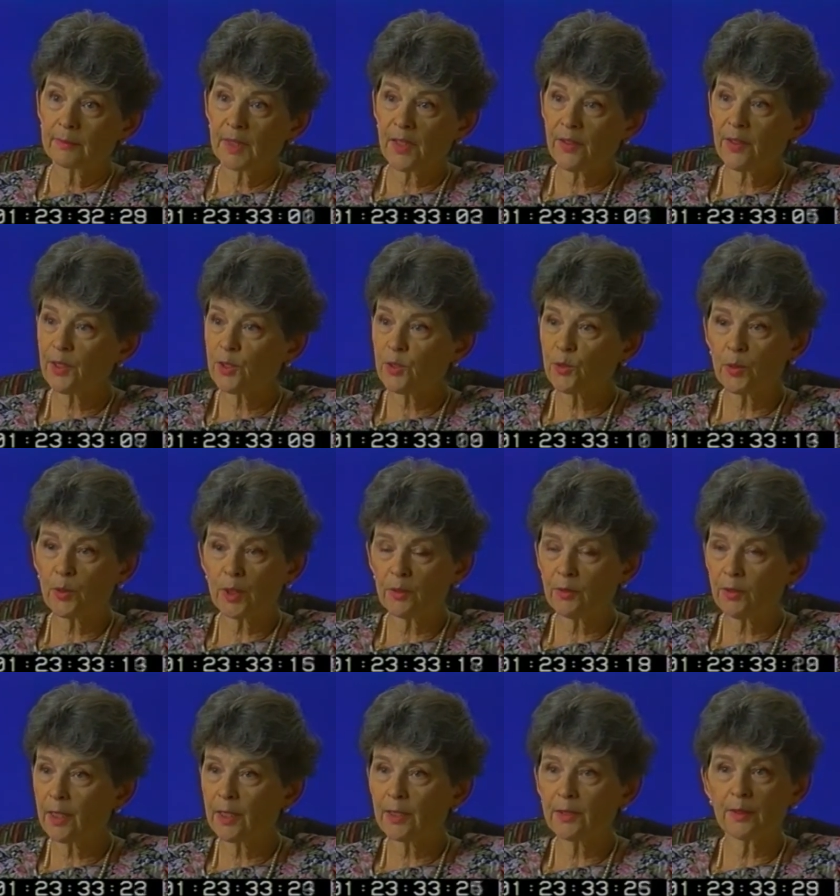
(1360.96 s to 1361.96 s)
I think it's a
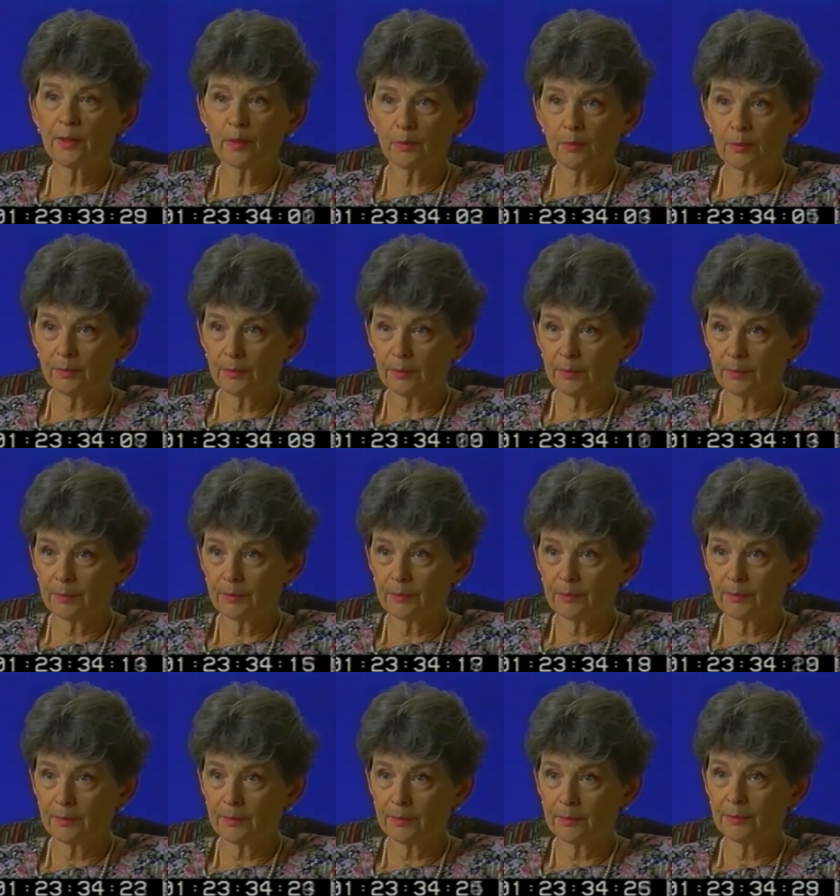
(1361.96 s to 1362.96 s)
wonderful idea.
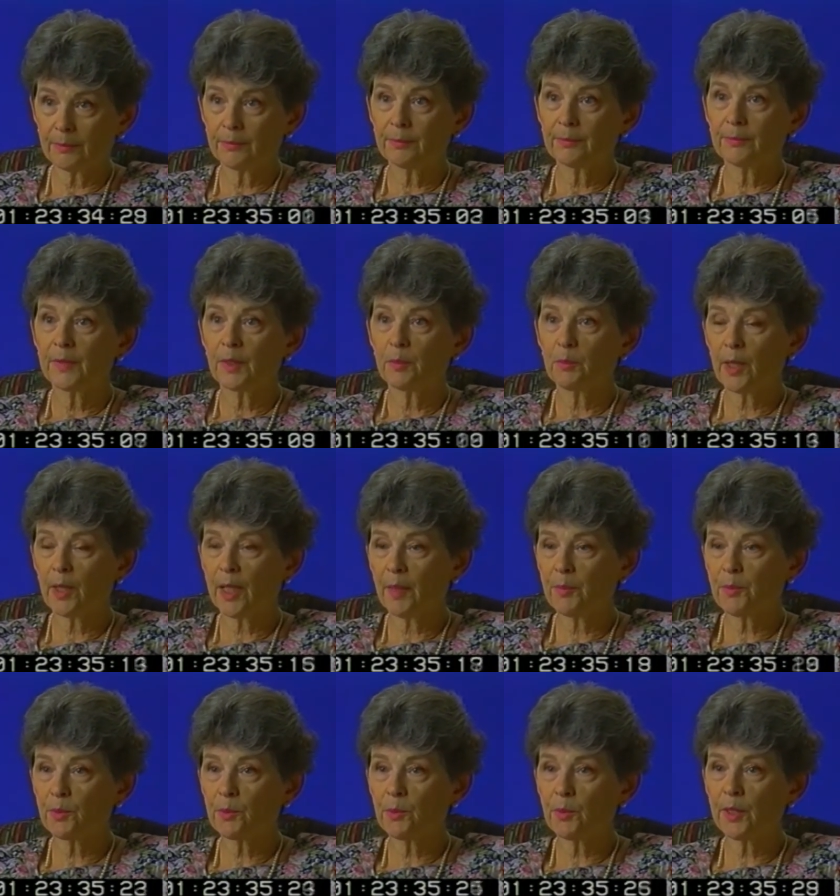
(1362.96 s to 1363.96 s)

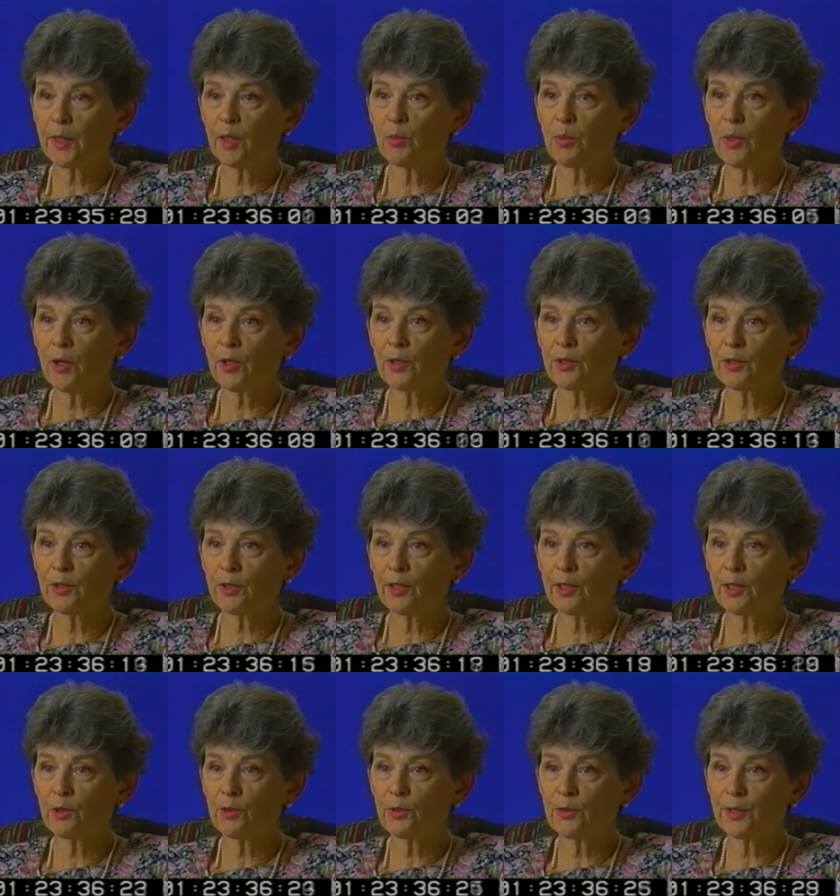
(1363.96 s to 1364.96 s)
Perhaps it will help Arkansas get
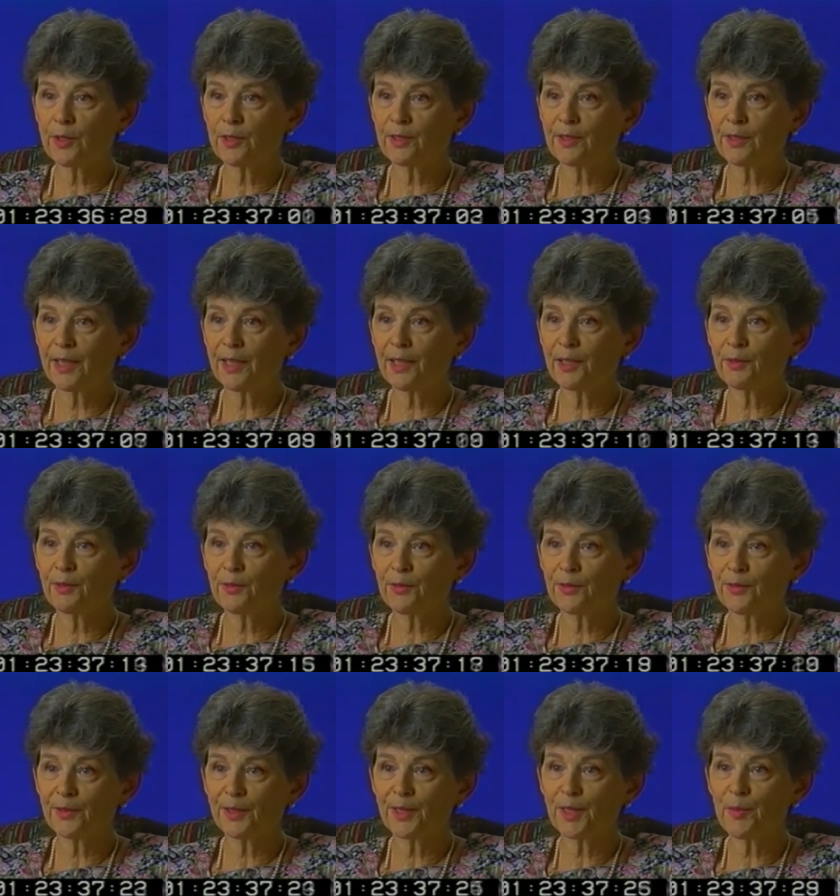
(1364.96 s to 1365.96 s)
over its negative
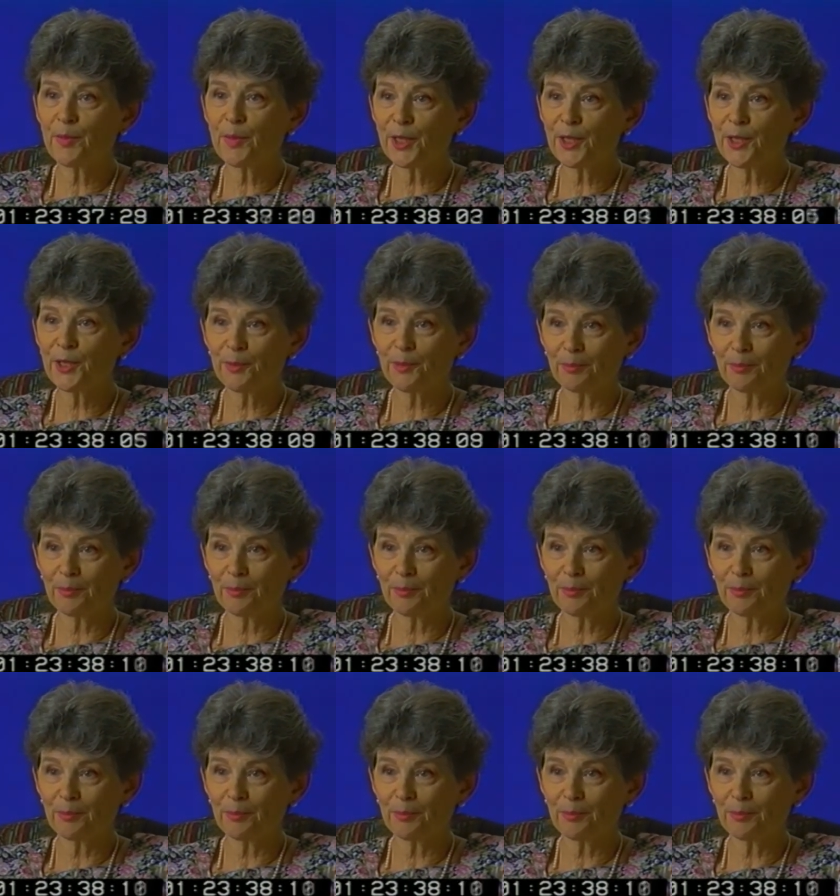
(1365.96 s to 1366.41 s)
image.